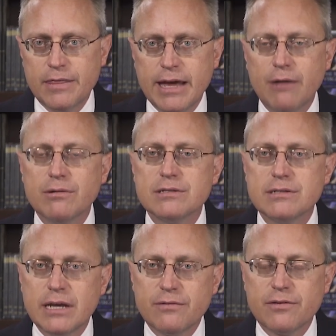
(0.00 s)
That was
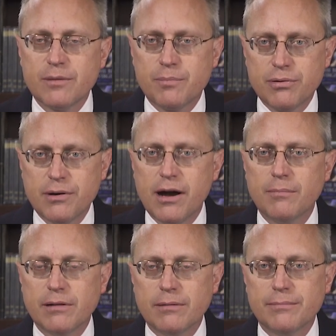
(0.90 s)
never the
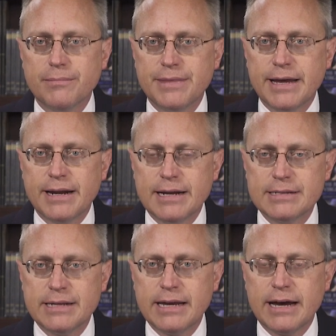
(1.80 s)
problem that
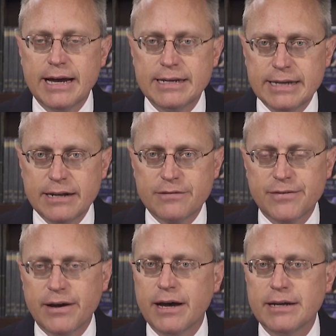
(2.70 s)
Isaiah
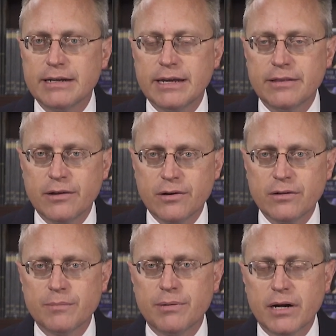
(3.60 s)
identified in the
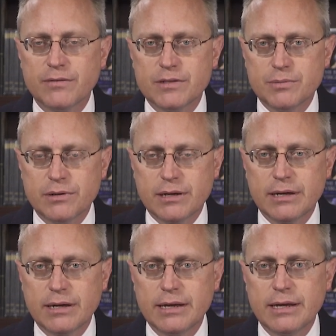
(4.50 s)
early part of his book.